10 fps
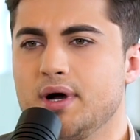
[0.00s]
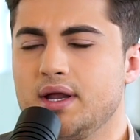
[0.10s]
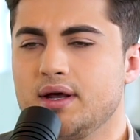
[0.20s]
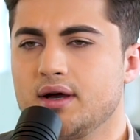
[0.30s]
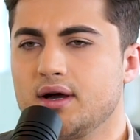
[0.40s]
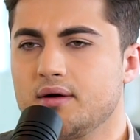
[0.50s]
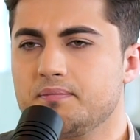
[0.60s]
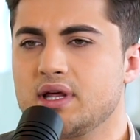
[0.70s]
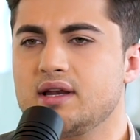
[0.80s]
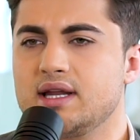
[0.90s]
But
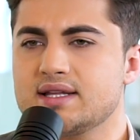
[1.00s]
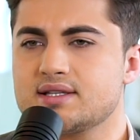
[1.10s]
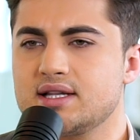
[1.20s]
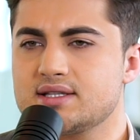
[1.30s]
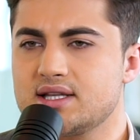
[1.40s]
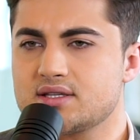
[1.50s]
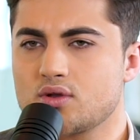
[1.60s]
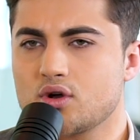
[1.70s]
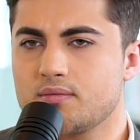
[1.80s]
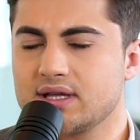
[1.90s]
let's
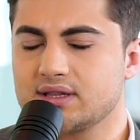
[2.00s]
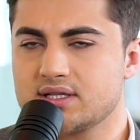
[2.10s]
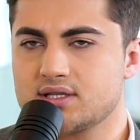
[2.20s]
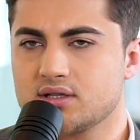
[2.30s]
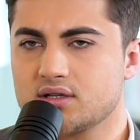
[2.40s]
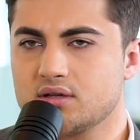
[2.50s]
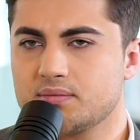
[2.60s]
talk about this a little